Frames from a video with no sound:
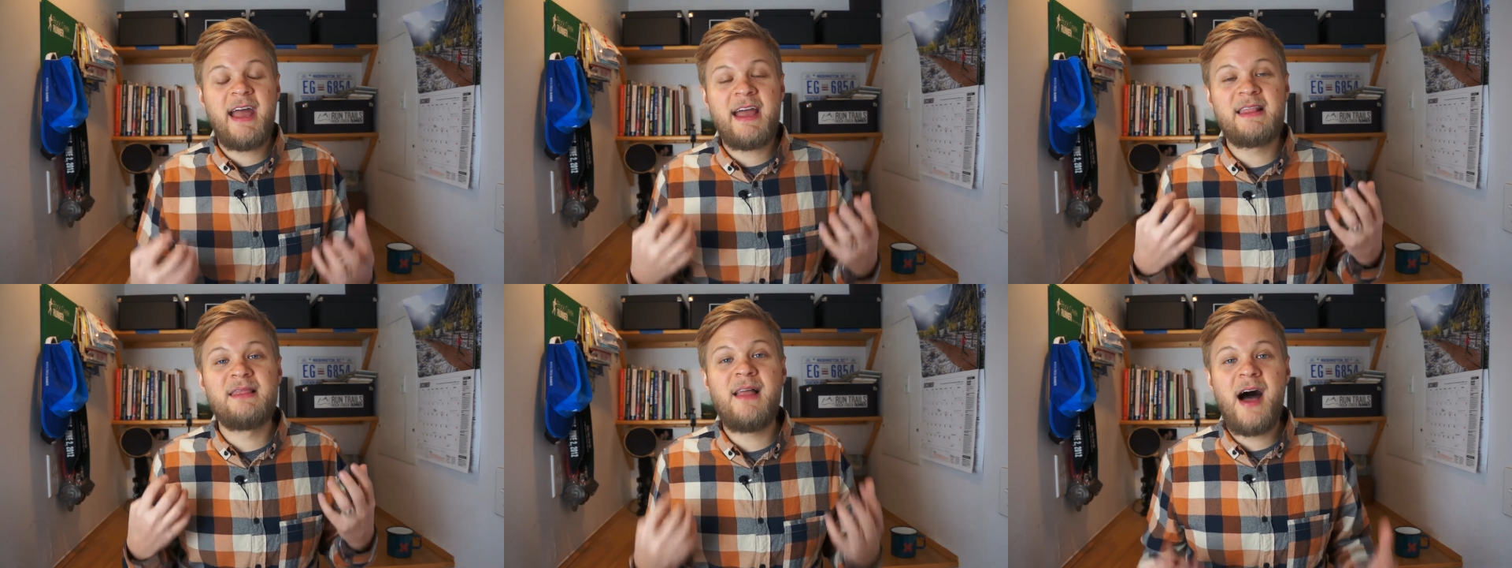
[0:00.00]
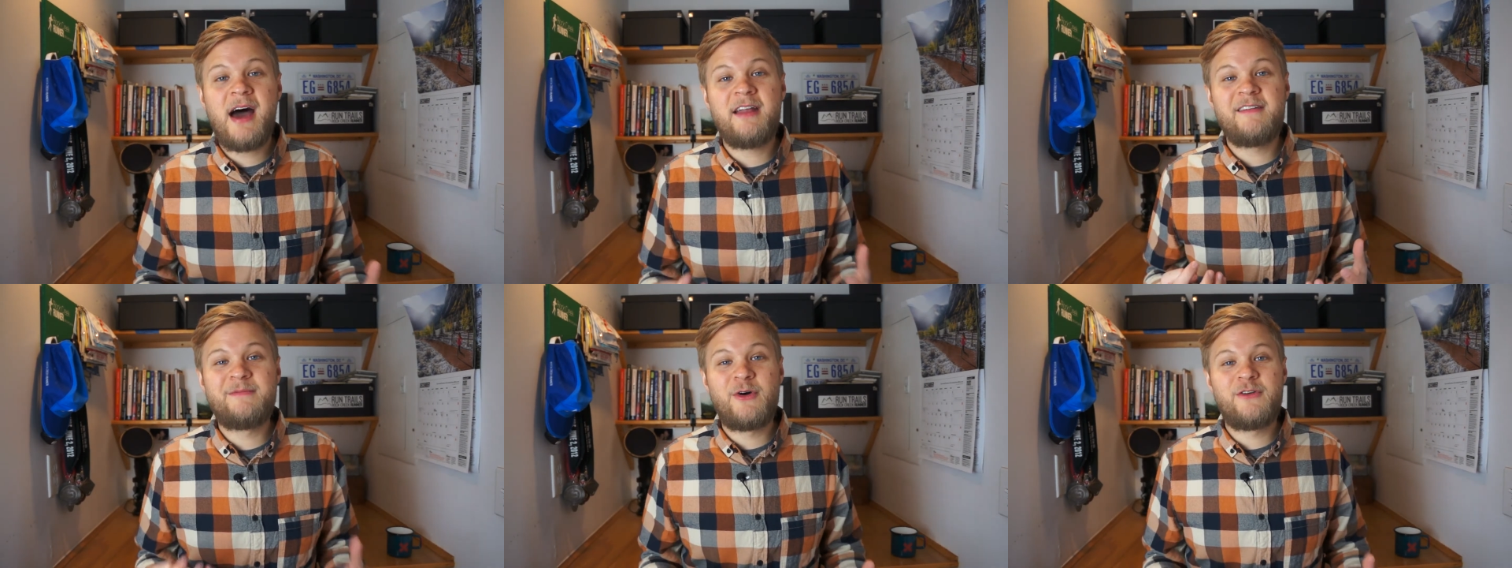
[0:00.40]
a
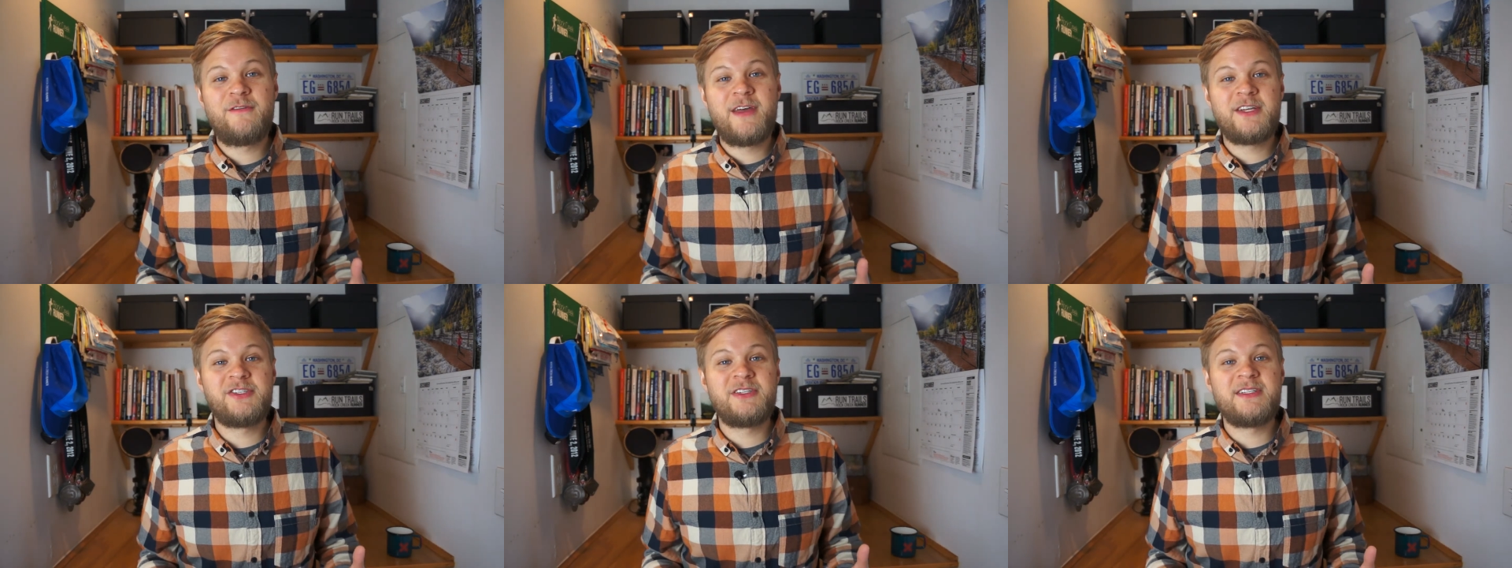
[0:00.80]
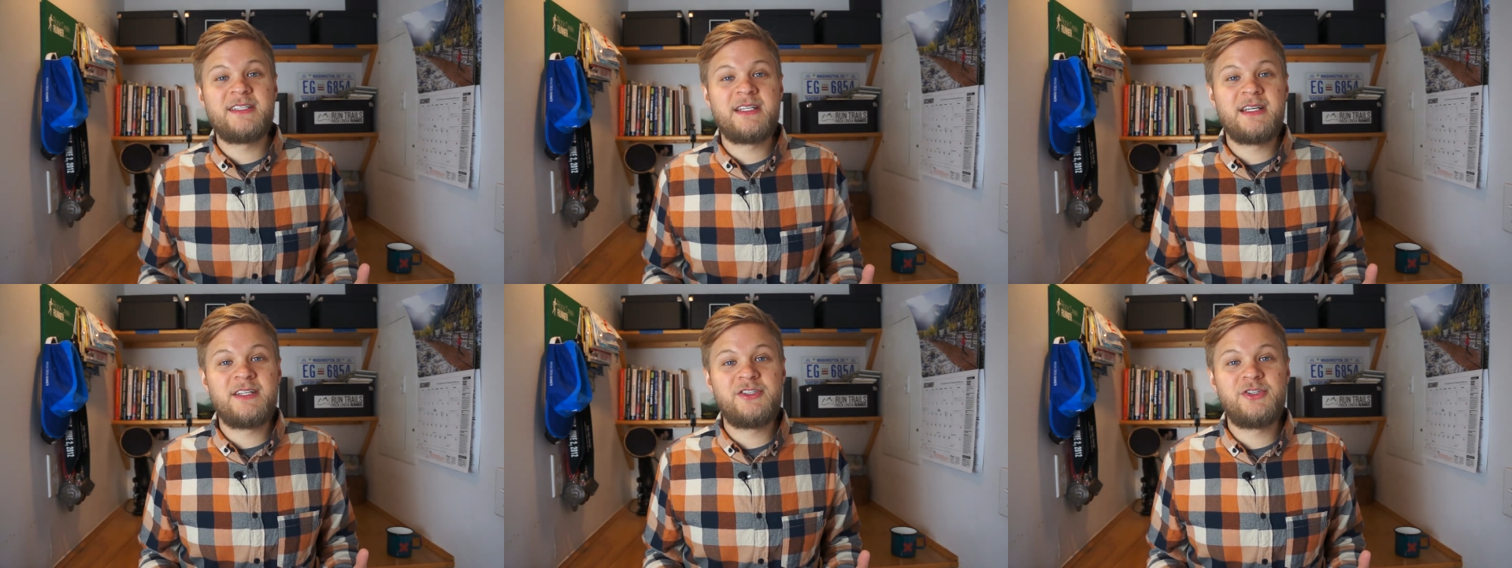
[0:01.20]
lot of motivation
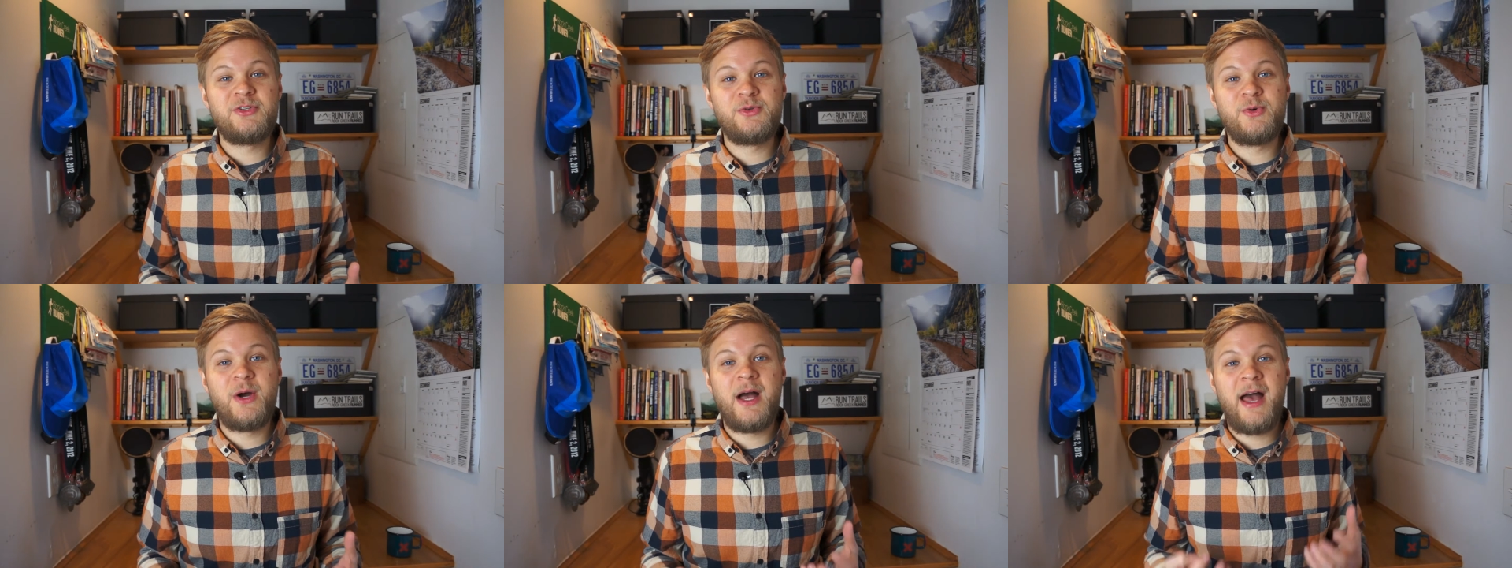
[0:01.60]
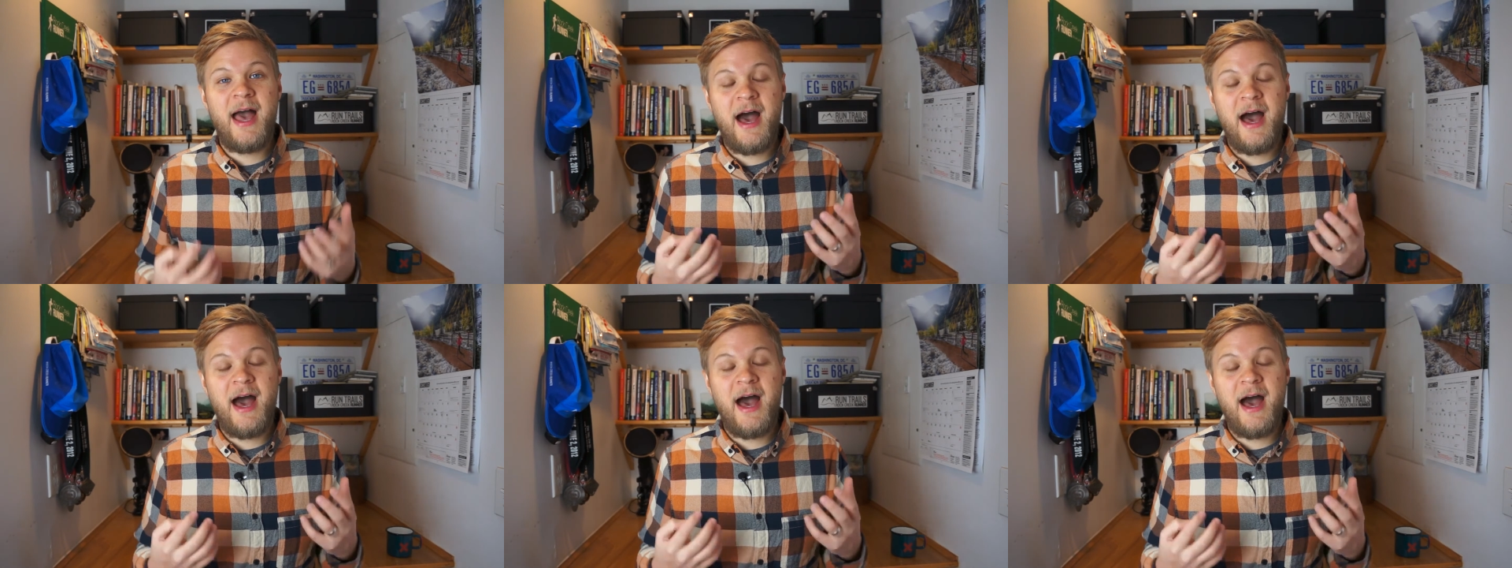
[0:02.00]
to get you